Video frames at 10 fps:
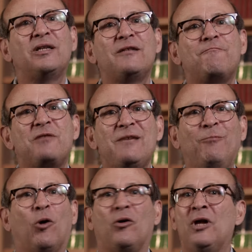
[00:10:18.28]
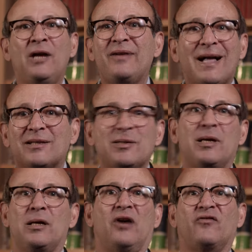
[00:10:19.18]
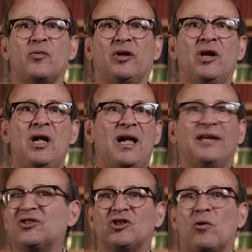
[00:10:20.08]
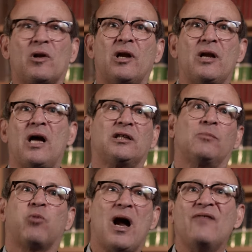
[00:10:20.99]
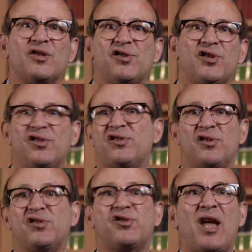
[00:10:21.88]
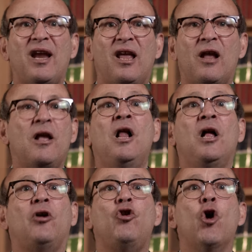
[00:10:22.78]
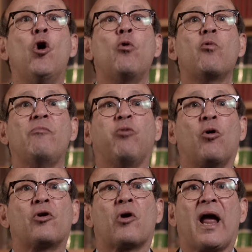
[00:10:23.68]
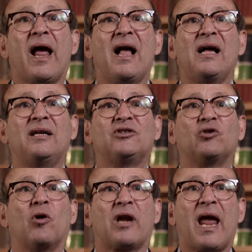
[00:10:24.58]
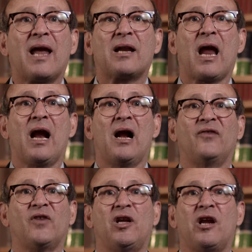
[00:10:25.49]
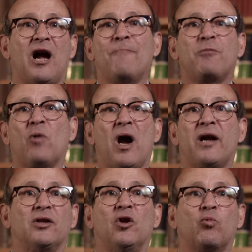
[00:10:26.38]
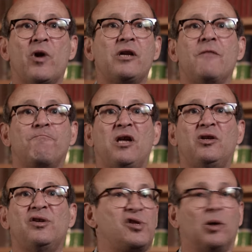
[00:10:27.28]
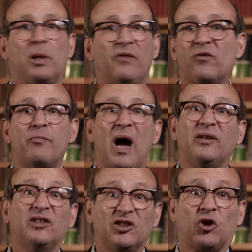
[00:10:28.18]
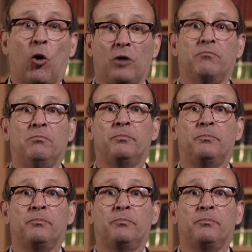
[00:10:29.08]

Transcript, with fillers: to the people, not to the government, and certainly not to private citizens, stating no reporter has or can have any copyright in the written opinions delivered by this court.